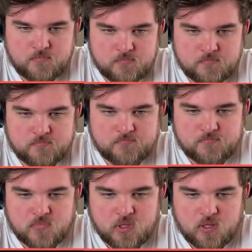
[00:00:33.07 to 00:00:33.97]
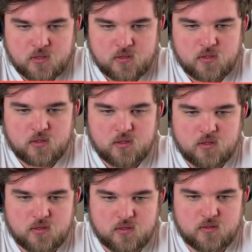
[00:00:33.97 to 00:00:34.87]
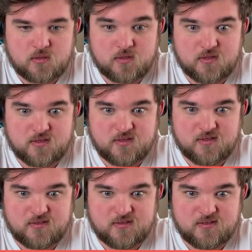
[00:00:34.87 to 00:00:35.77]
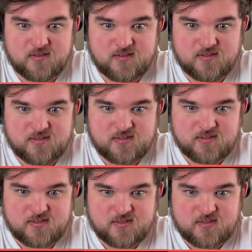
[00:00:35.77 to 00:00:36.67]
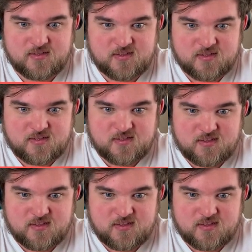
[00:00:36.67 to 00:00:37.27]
No one is speaking in this clip.